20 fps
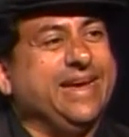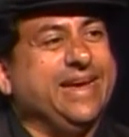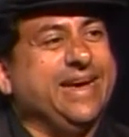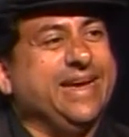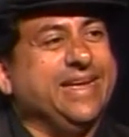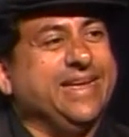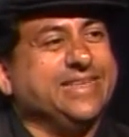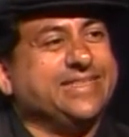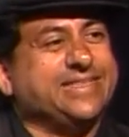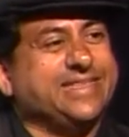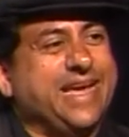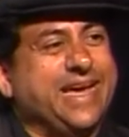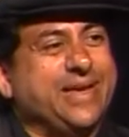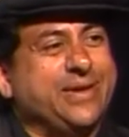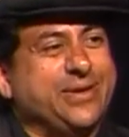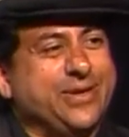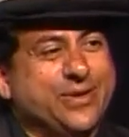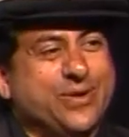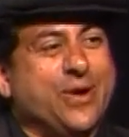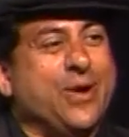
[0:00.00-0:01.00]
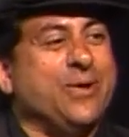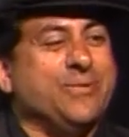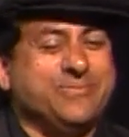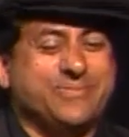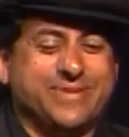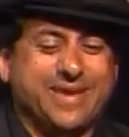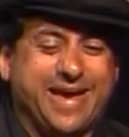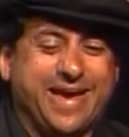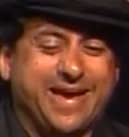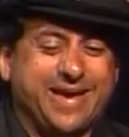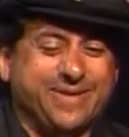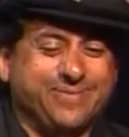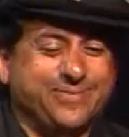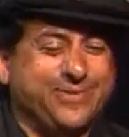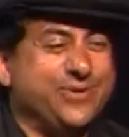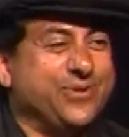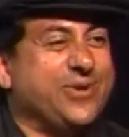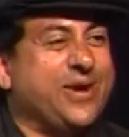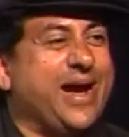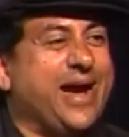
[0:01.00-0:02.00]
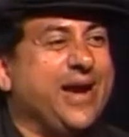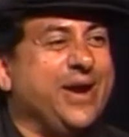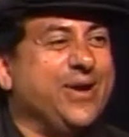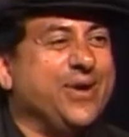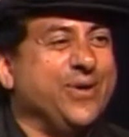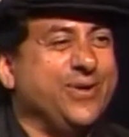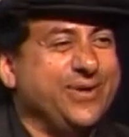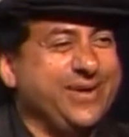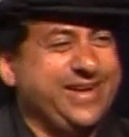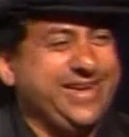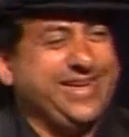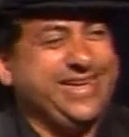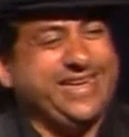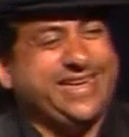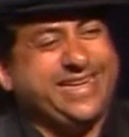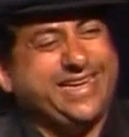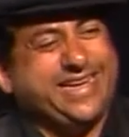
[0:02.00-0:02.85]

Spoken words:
And it's like, you know, hey, you're hired.